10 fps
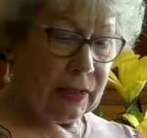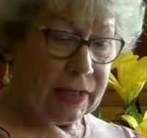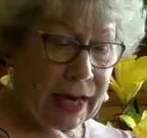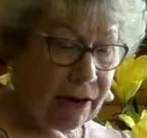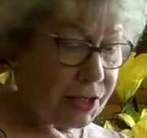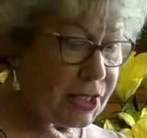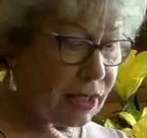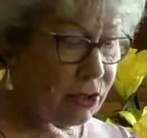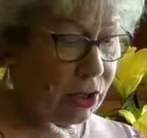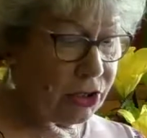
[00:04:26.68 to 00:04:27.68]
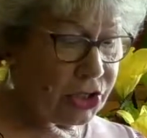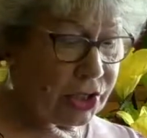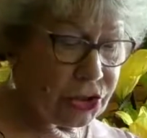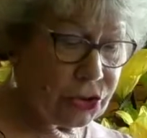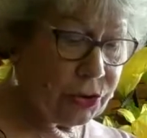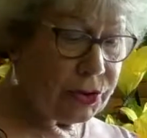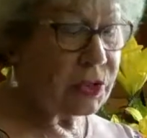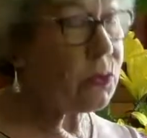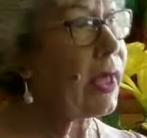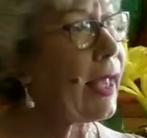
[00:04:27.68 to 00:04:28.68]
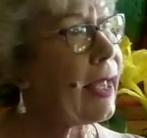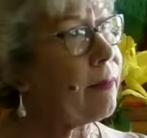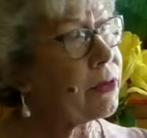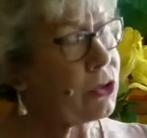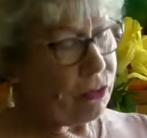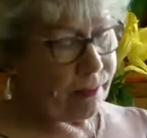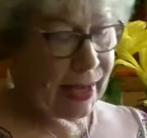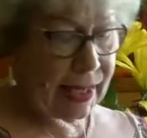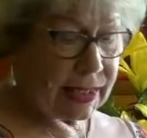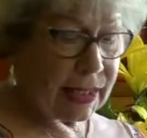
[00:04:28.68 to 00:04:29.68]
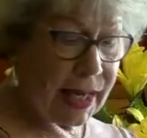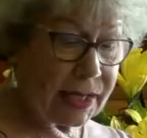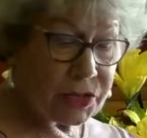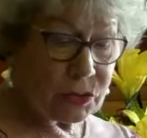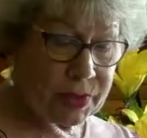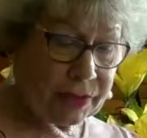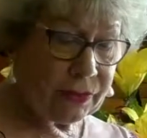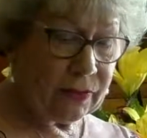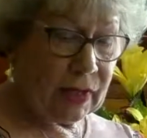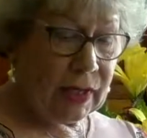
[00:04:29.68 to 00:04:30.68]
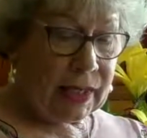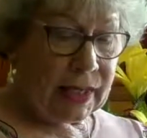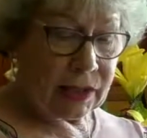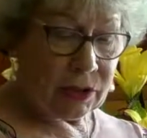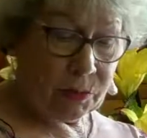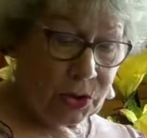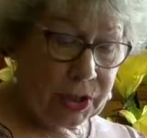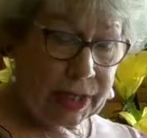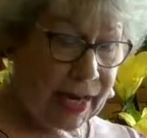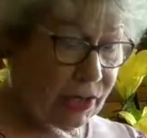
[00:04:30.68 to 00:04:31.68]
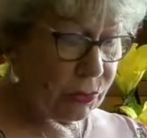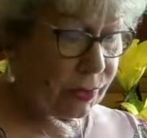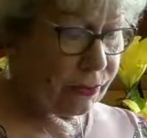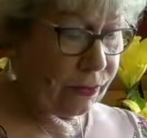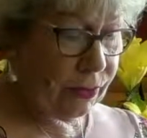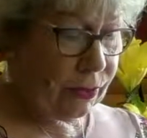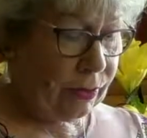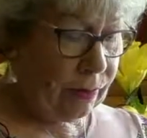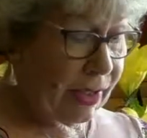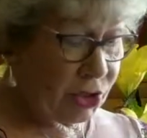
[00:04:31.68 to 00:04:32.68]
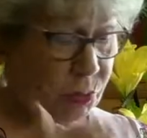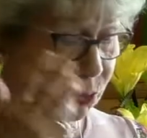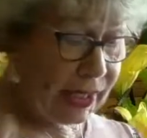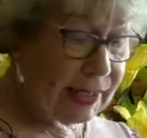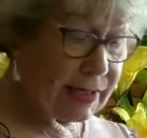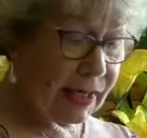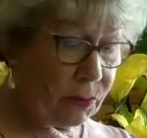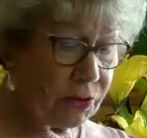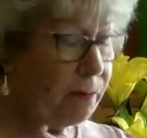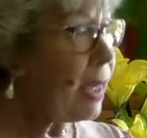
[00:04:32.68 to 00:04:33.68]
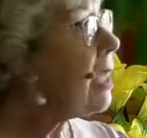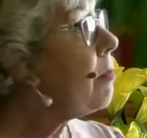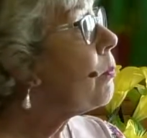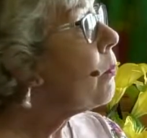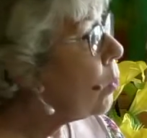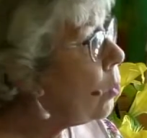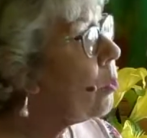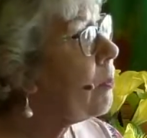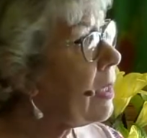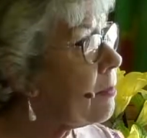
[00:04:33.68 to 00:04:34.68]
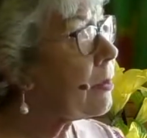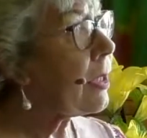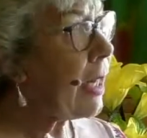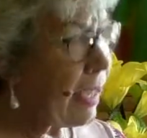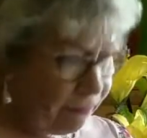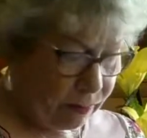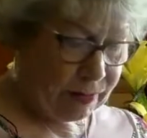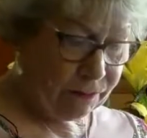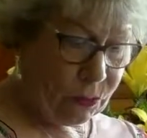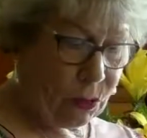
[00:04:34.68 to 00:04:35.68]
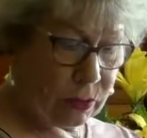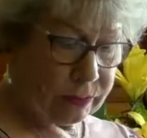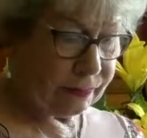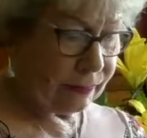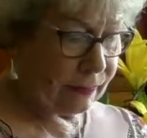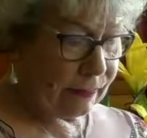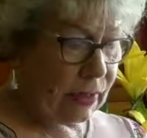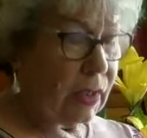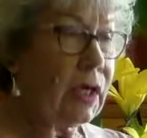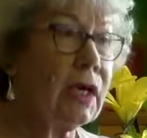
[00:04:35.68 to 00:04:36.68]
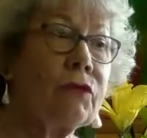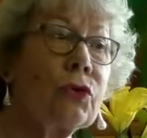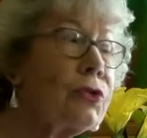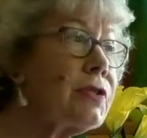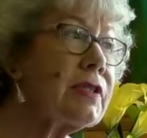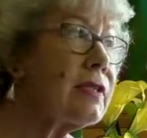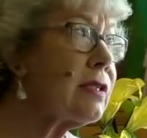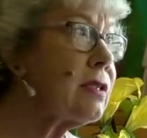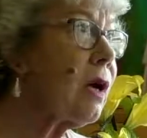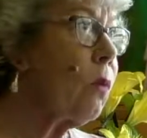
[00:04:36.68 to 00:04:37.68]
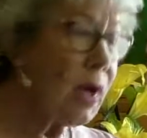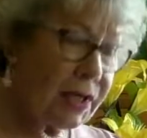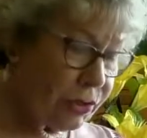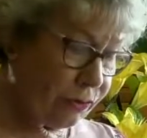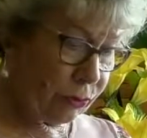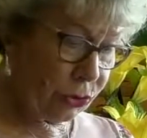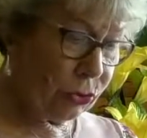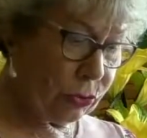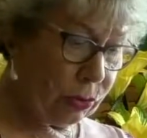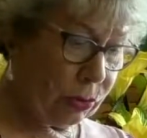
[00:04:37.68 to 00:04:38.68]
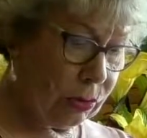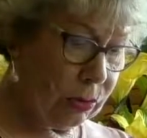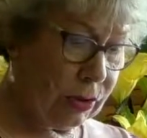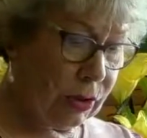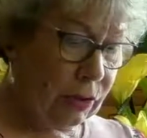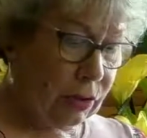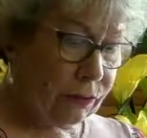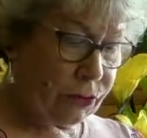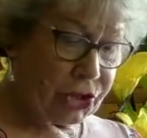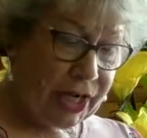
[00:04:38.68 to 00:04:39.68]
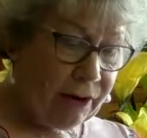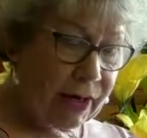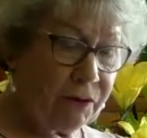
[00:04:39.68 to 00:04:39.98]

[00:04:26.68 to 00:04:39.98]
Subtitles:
The current technology ensures that we are able to remain connected with and communicate with much more easily with many more people than ever before. And of course this is a wonderful tool for sharing